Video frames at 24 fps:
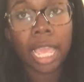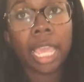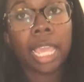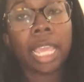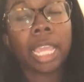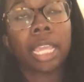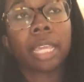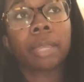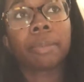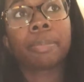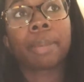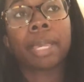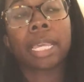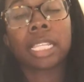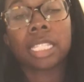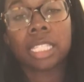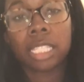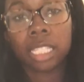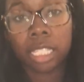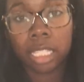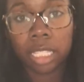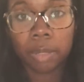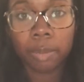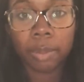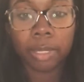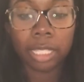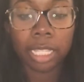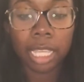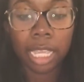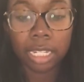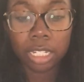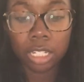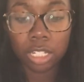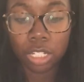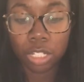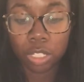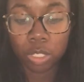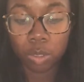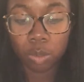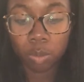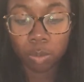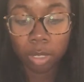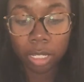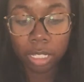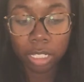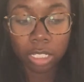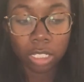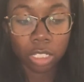And basically what they had to do
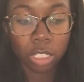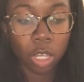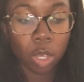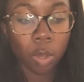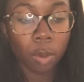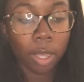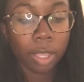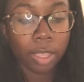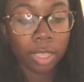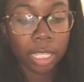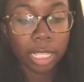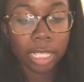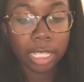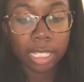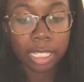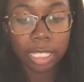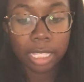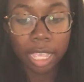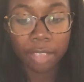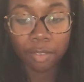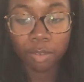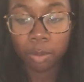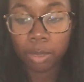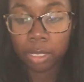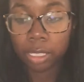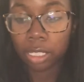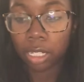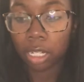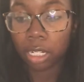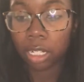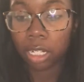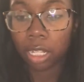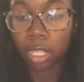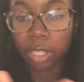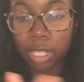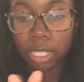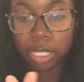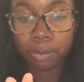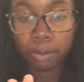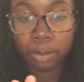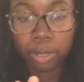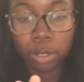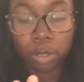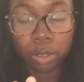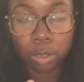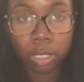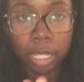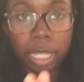was go on these, everyone started on this
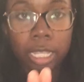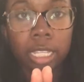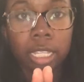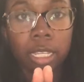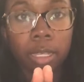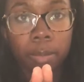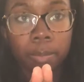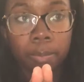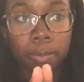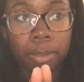middle, like,